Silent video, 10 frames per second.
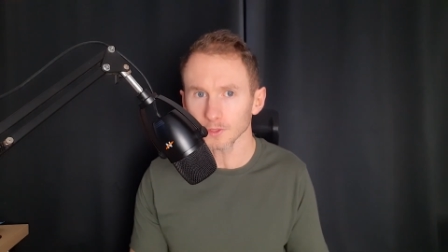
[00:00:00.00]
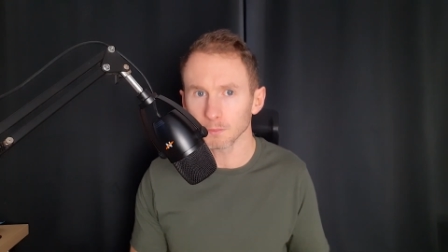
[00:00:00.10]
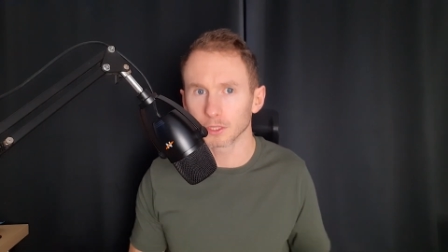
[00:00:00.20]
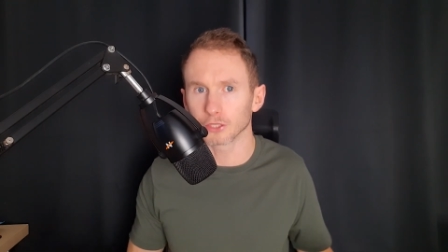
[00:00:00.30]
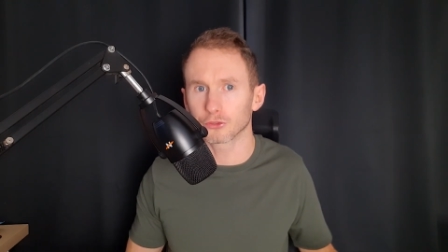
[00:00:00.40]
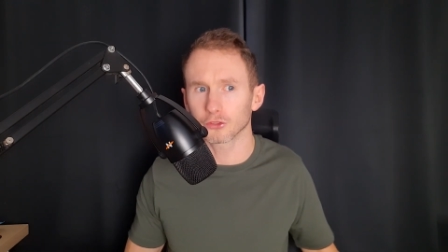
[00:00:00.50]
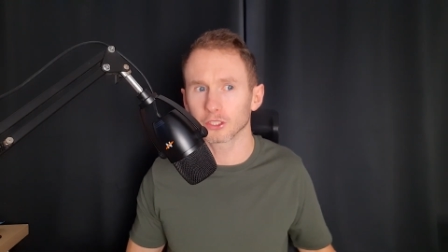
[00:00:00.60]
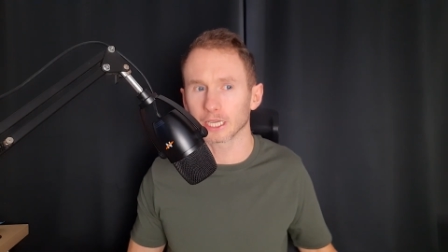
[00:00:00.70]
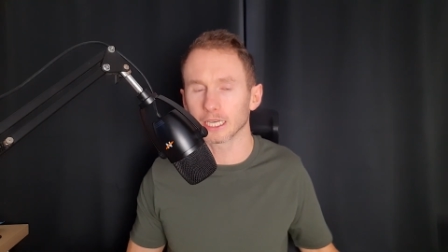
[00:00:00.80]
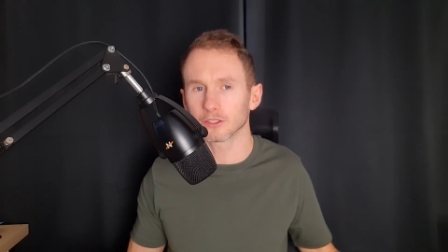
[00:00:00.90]
But it's just a
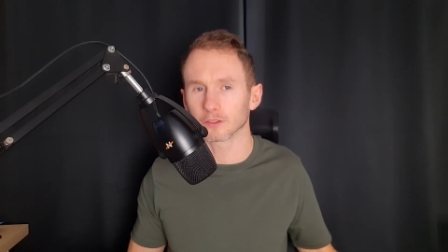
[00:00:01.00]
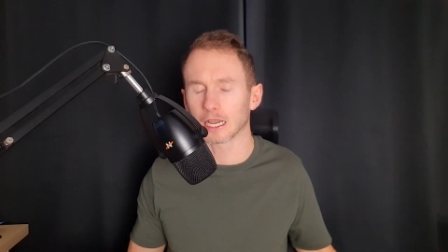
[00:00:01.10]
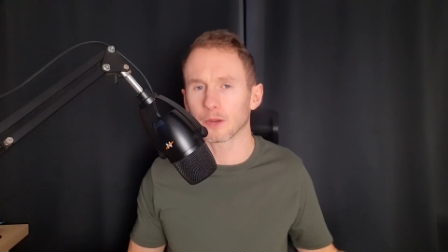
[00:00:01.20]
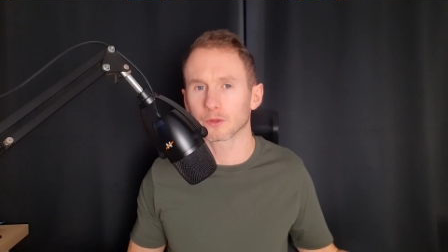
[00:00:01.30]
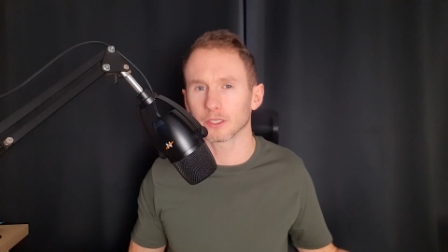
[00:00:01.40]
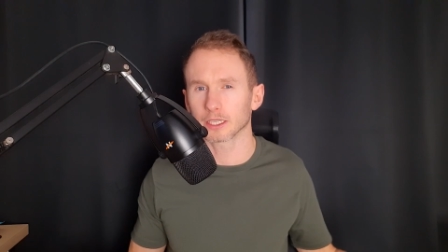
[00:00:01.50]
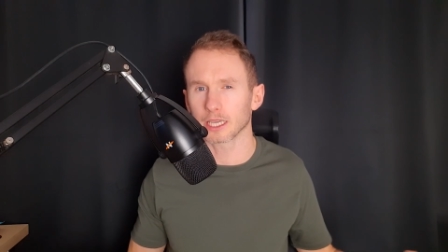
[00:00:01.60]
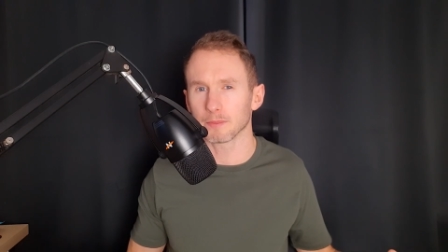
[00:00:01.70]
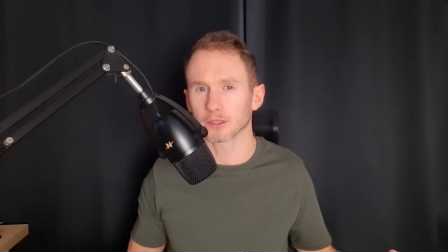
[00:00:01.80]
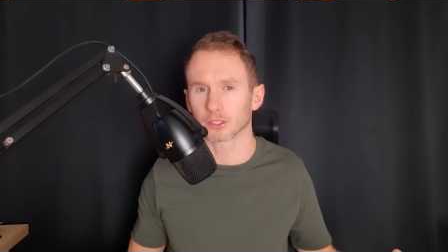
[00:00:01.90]
case of how can I
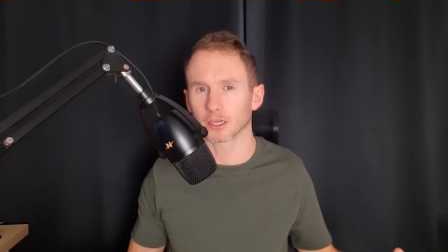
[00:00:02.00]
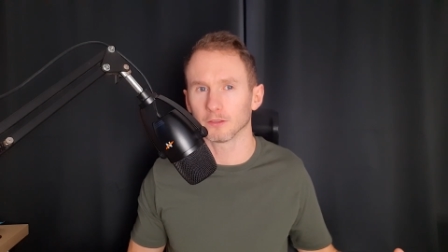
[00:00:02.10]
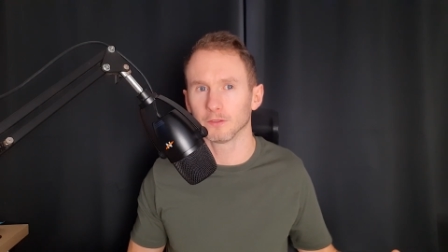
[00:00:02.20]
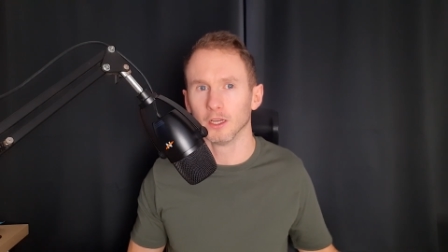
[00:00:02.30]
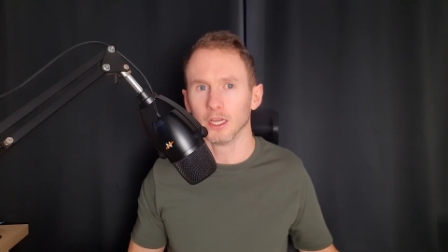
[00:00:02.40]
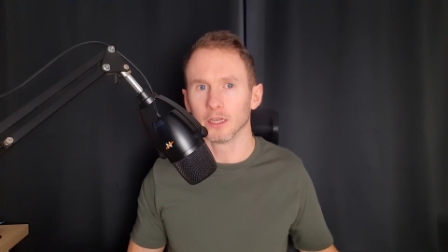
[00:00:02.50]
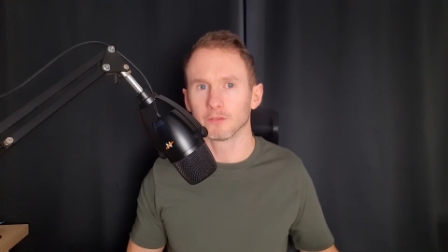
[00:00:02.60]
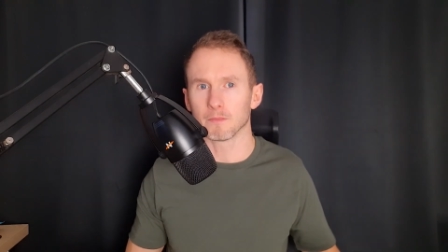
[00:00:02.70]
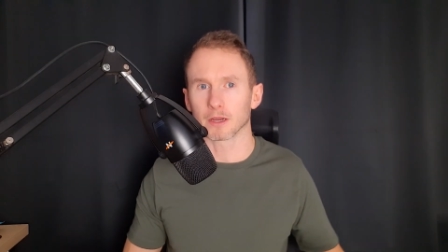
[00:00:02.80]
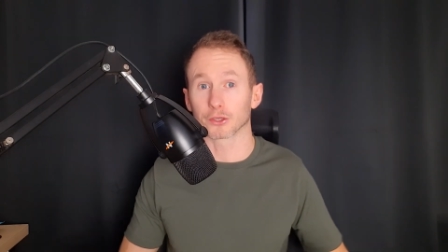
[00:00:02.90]
get myself
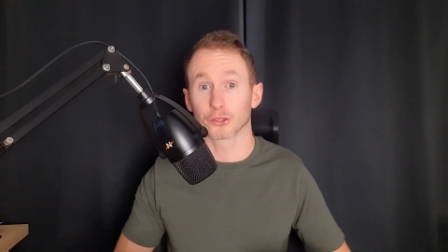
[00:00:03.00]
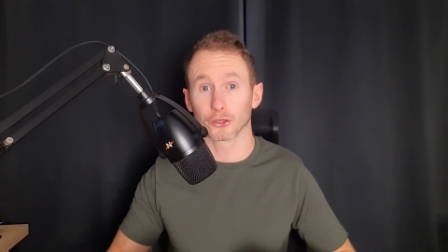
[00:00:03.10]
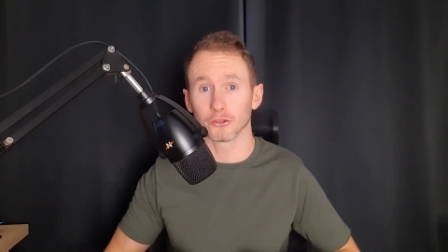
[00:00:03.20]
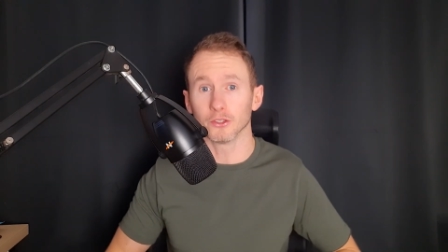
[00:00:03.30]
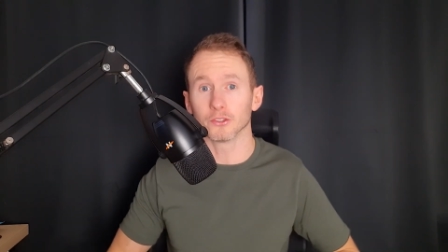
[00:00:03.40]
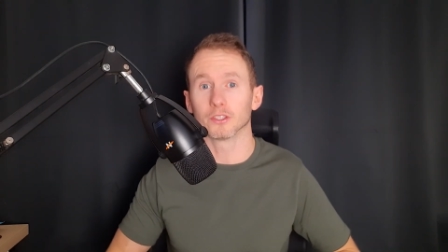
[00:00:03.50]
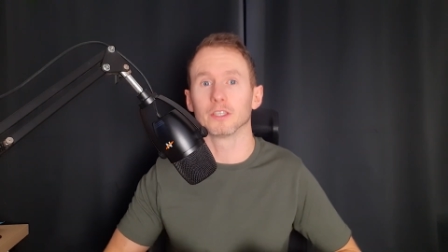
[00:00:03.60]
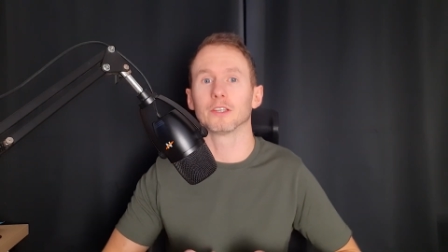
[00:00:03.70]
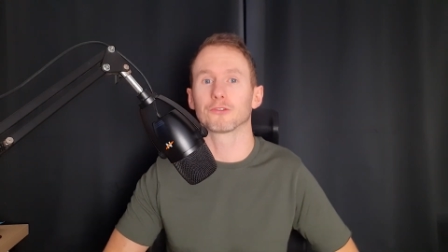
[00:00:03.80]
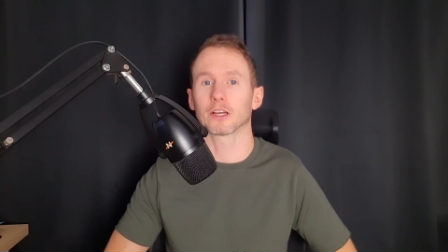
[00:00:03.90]
from my current
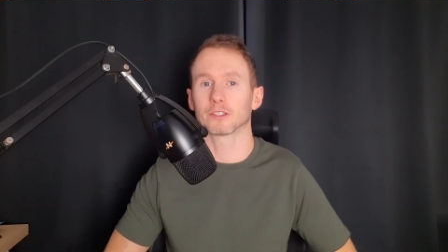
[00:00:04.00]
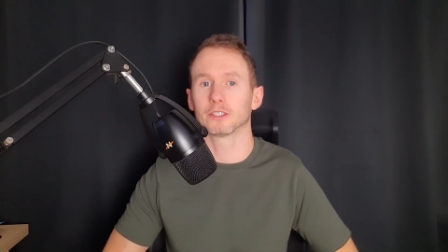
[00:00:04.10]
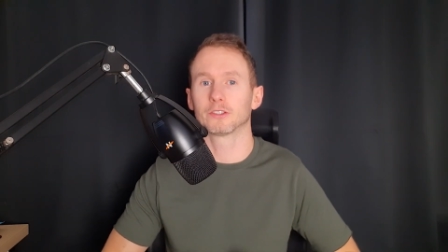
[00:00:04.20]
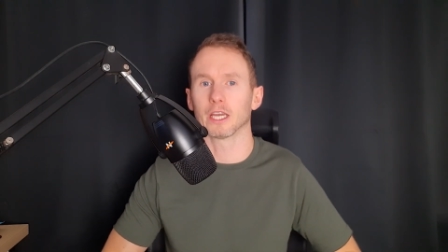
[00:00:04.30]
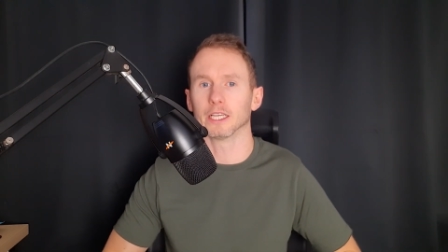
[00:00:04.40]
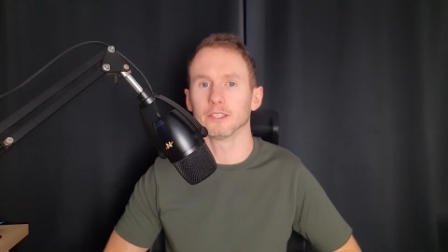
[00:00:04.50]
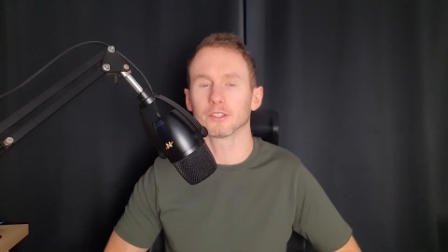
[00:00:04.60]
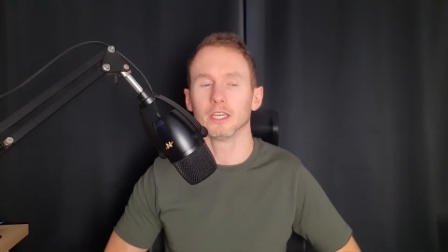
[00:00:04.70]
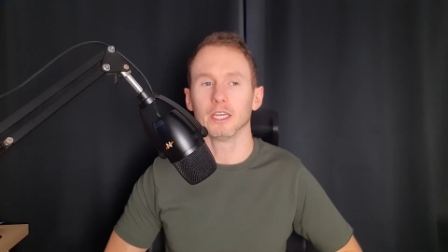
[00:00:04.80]
distracted state